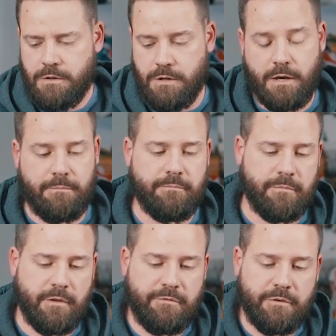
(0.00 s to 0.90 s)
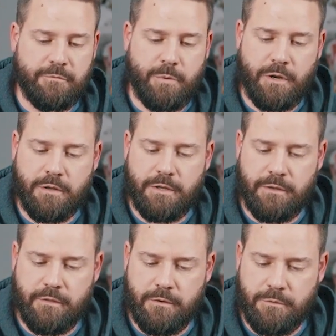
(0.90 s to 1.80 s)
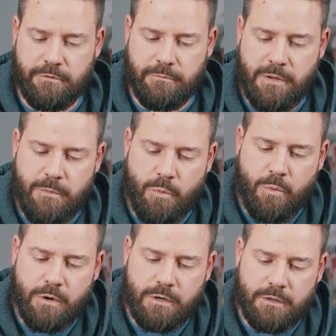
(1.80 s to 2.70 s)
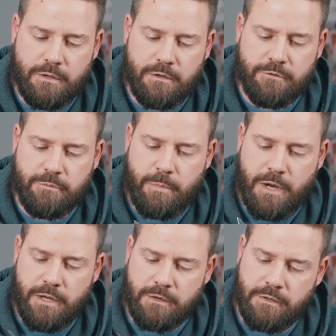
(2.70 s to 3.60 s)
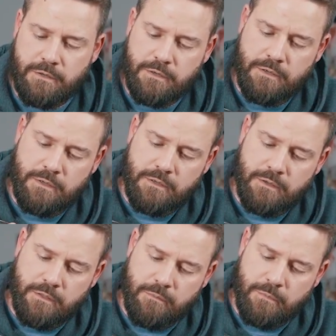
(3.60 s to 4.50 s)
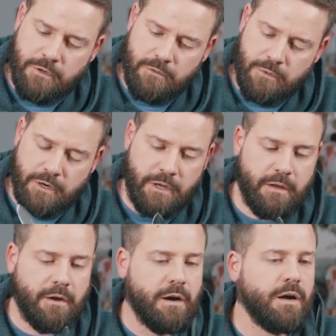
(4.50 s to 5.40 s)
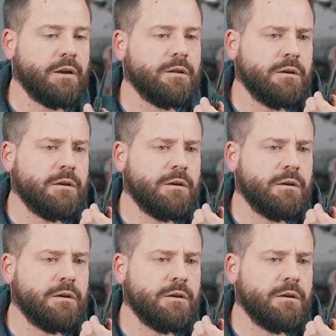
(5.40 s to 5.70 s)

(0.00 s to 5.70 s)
Yeah, that feels pretty clean. There was maybe one little spot in the middle where it caught.